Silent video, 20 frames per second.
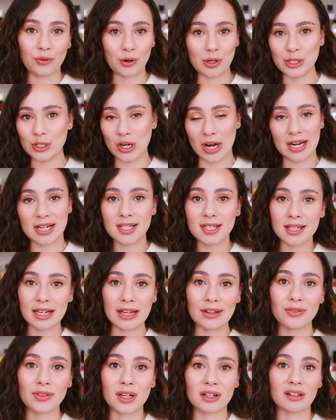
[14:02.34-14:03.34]
for dry
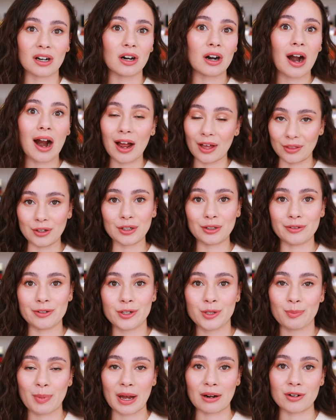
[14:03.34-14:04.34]
skin. There are other
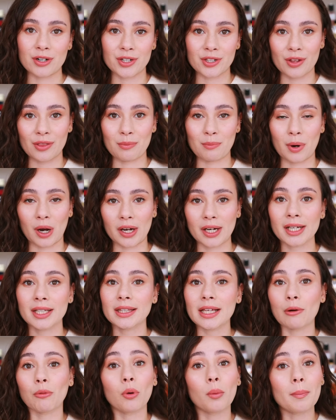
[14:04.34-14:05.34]
loose powders on the market
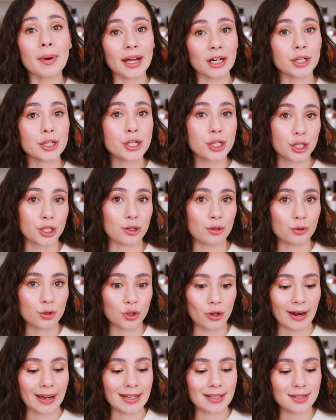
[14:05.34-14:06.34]
that will better suit
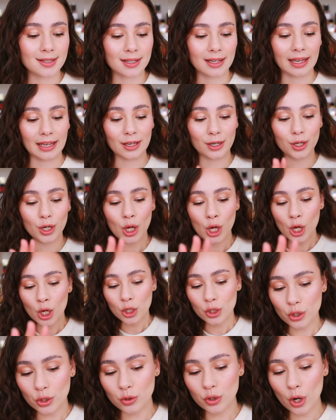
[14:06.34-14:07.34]
dry skin.
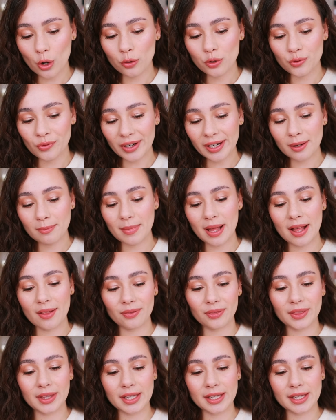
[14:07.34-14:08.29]
So don't recommend